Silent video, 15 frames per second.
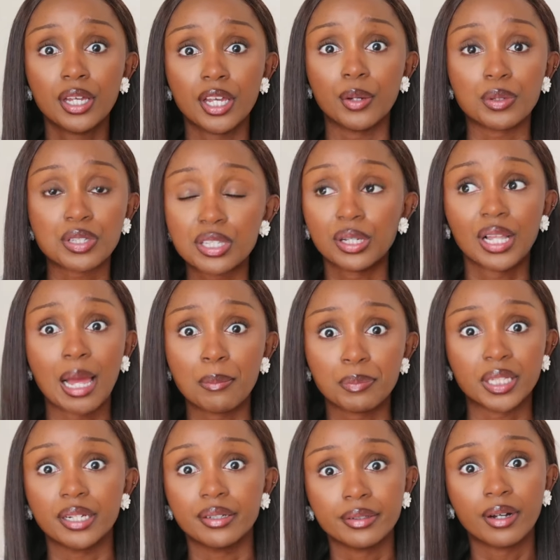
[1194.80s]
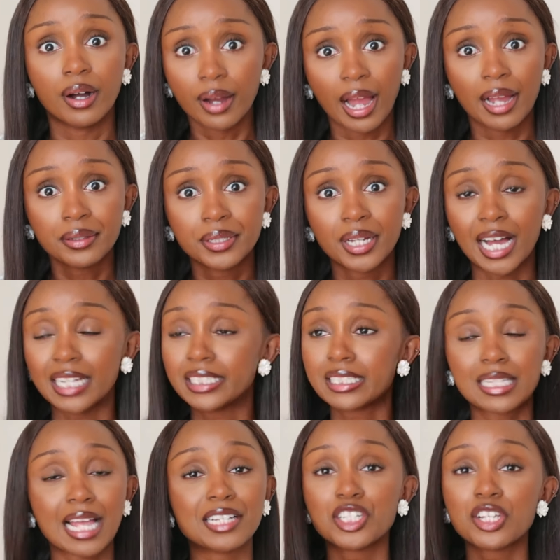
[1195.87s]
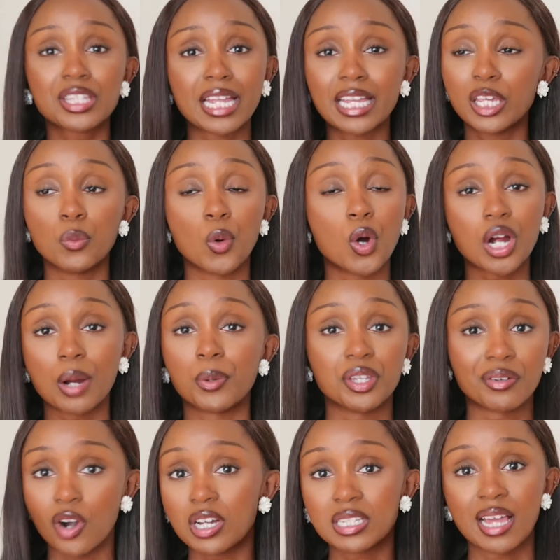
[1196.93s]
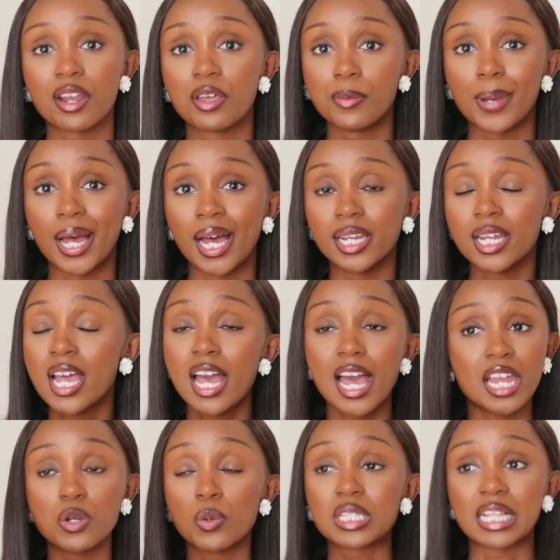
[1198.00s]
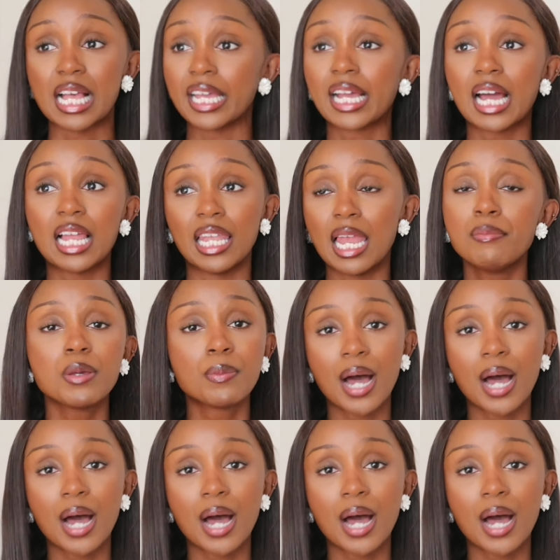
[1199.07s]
it was still empty. Okay, I just think he woke up on the wrong side of the bed and he was like, let me